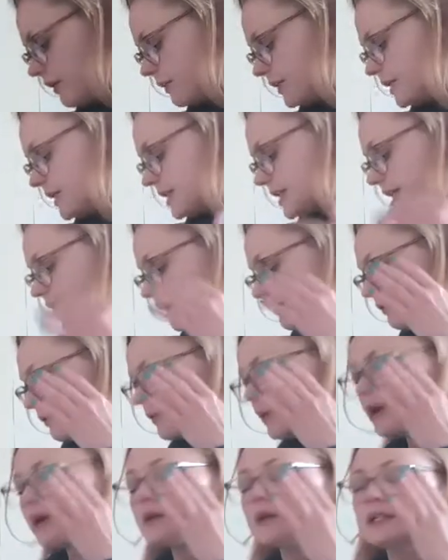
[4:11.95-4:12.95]
which is that
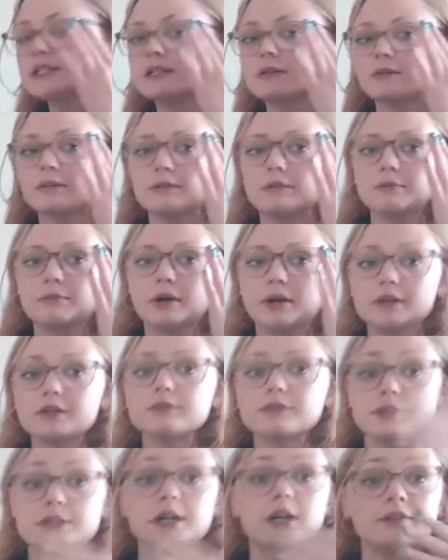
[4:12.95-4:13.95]
if we're going to, part
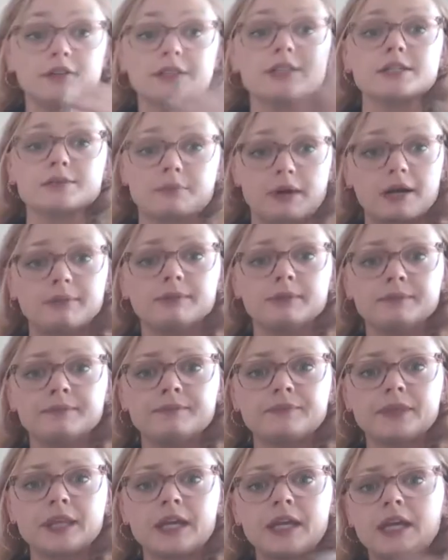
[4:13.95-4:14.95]
of resolving this
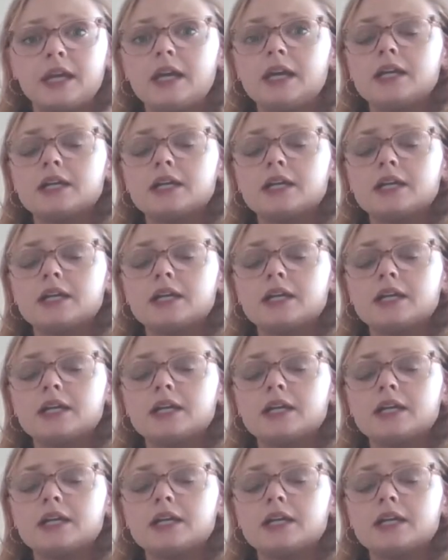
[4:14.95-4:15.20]
problem